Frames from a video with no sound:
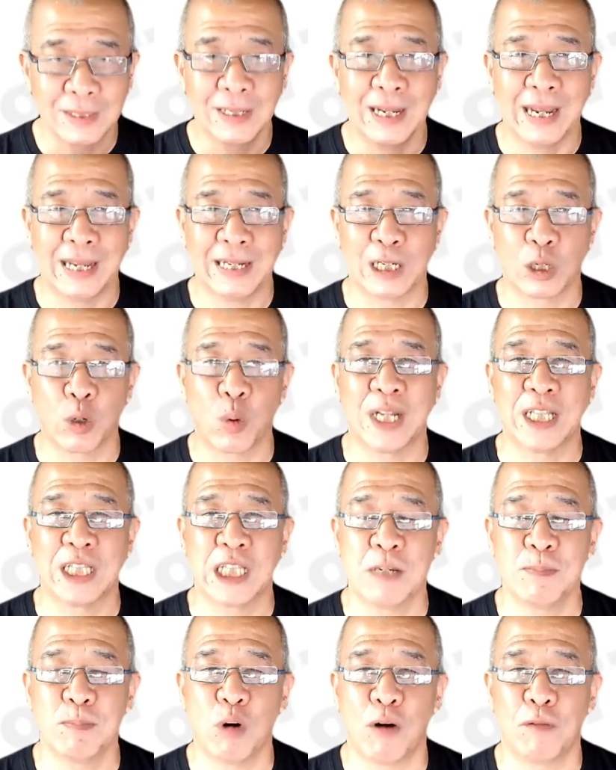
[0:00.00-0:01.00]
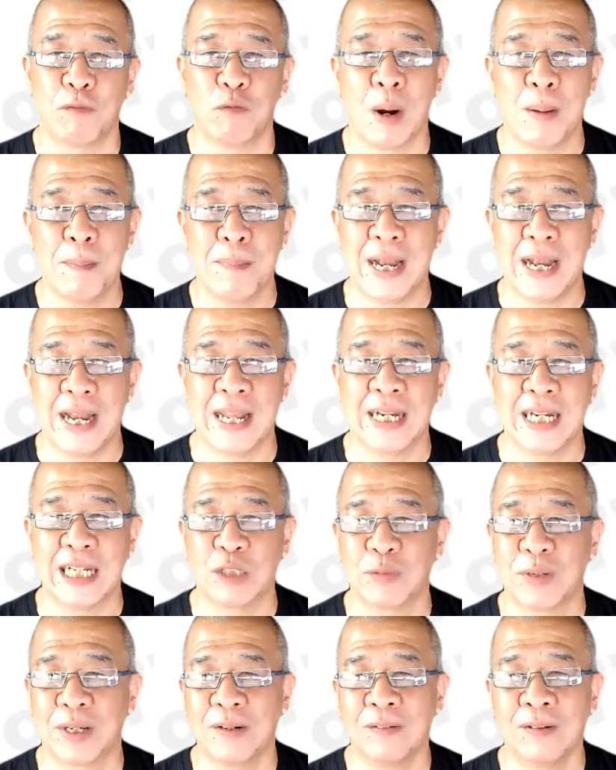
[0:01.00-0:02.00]
in the quantum of 1 million
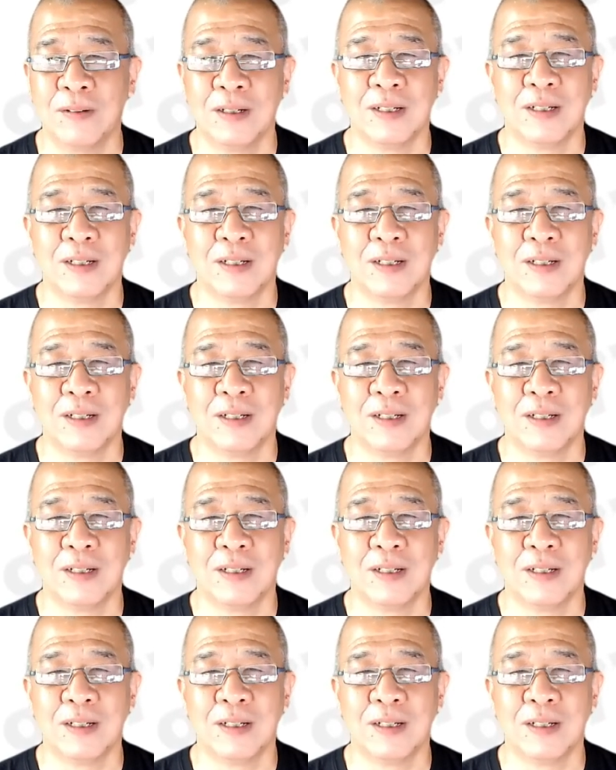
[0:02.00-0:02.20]
as well,